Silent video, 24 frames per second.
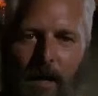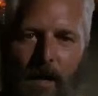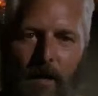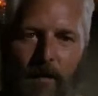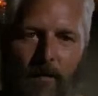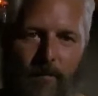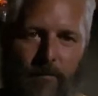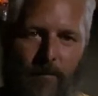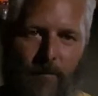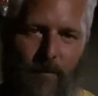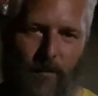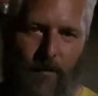
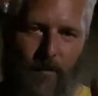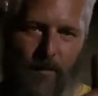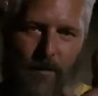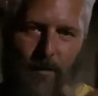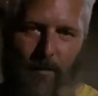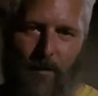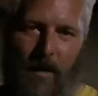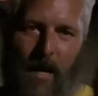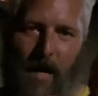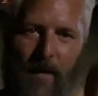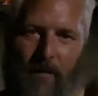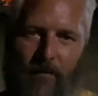know,
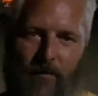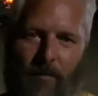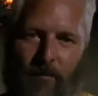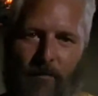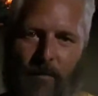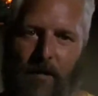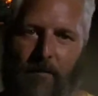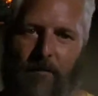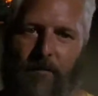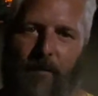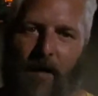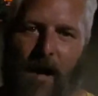you guys
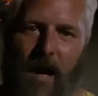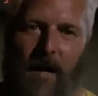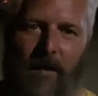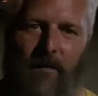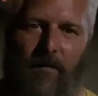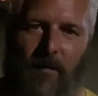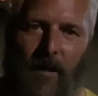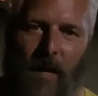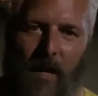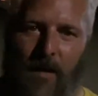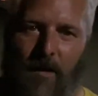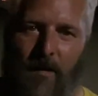over at
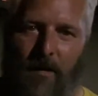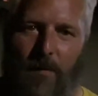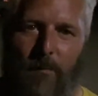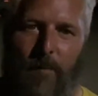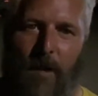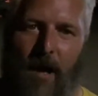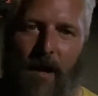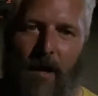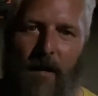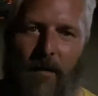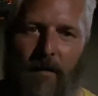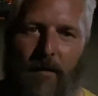Fox got to do
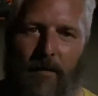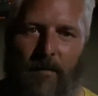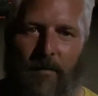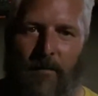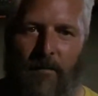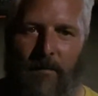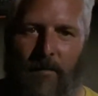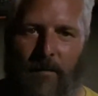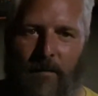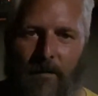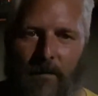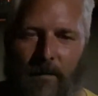better.
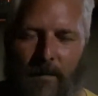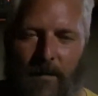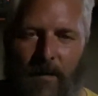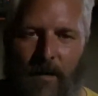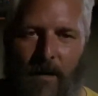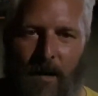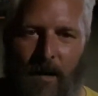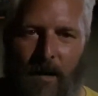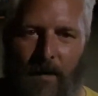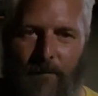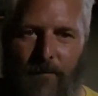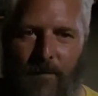
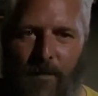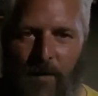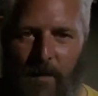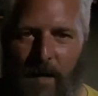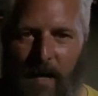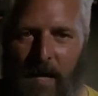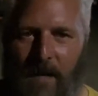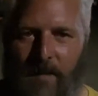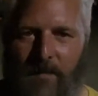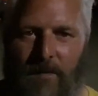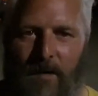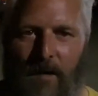You know, if you
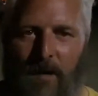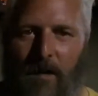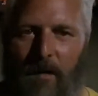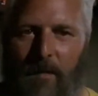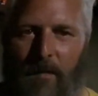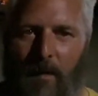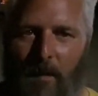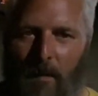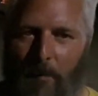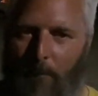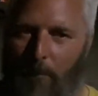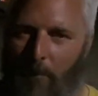guys
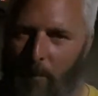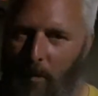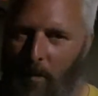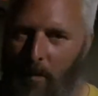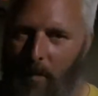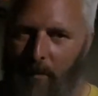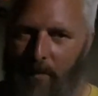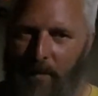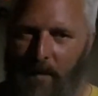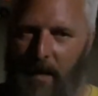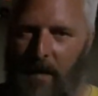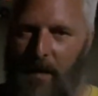are
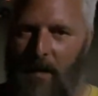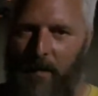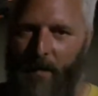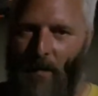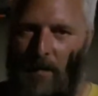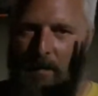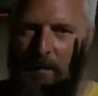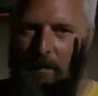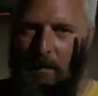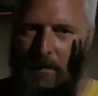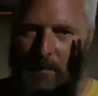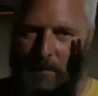more the
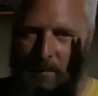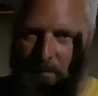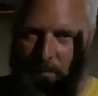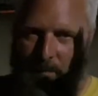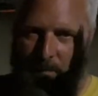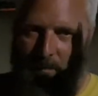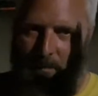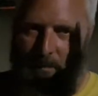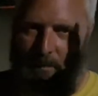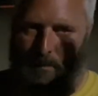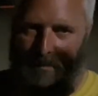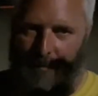
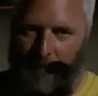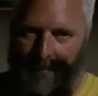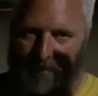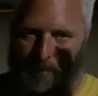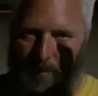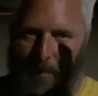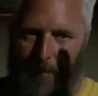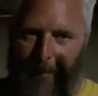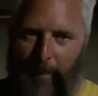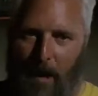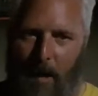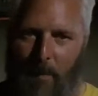
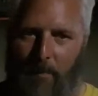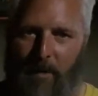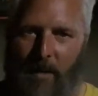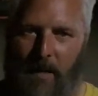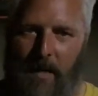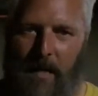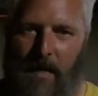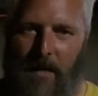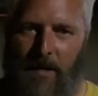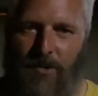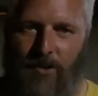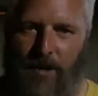
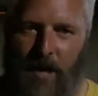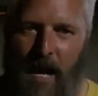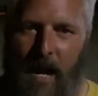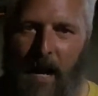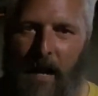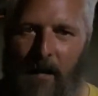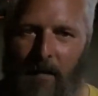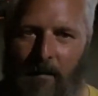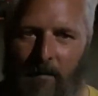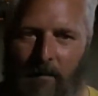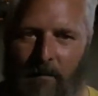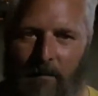Republican
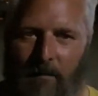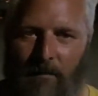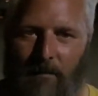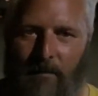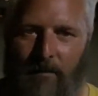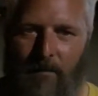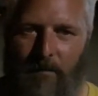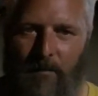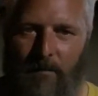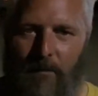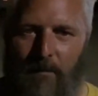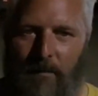channel,
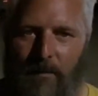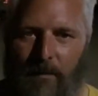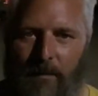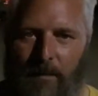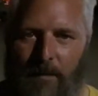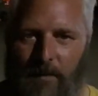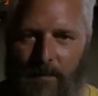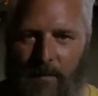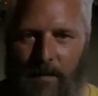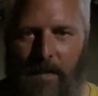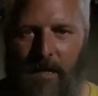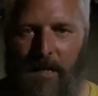
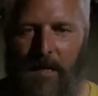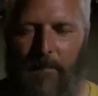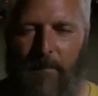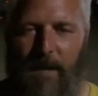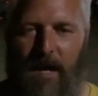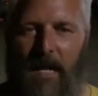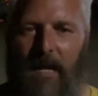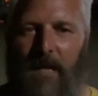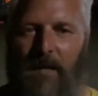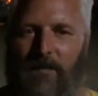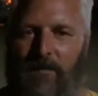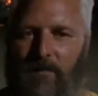you need to
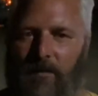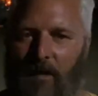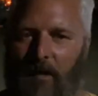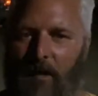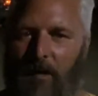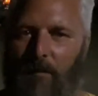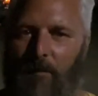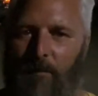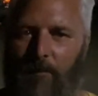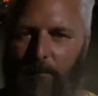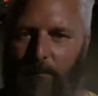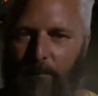make it
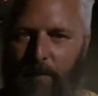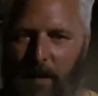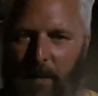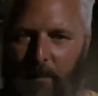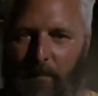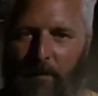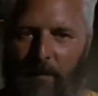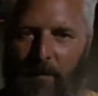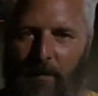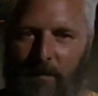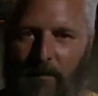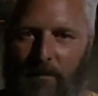so
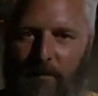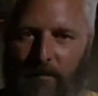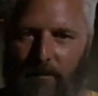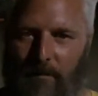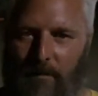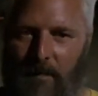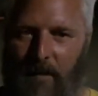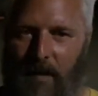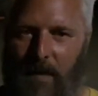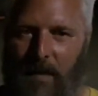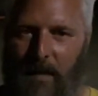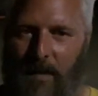people
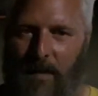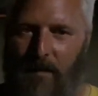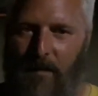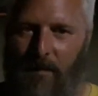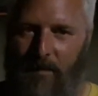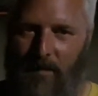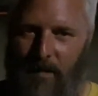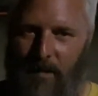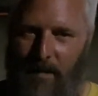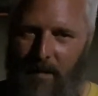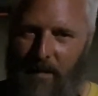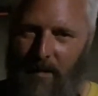
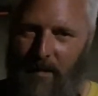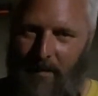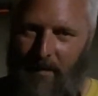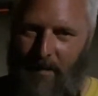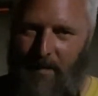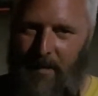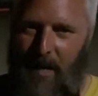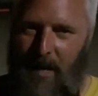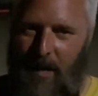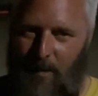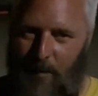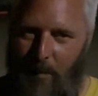
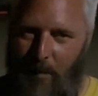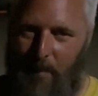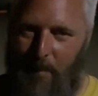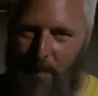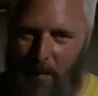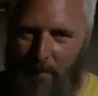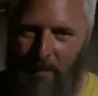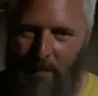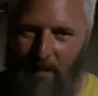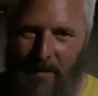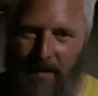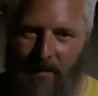that are
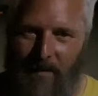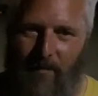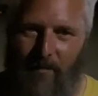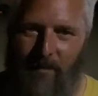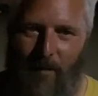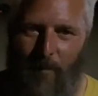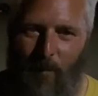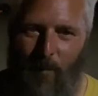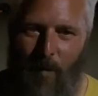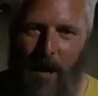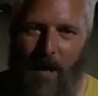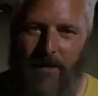Republicans
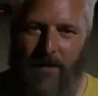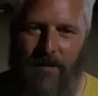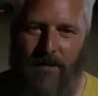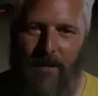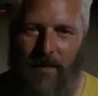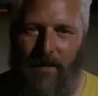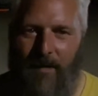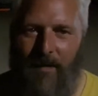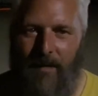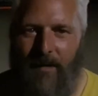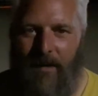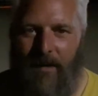can watch it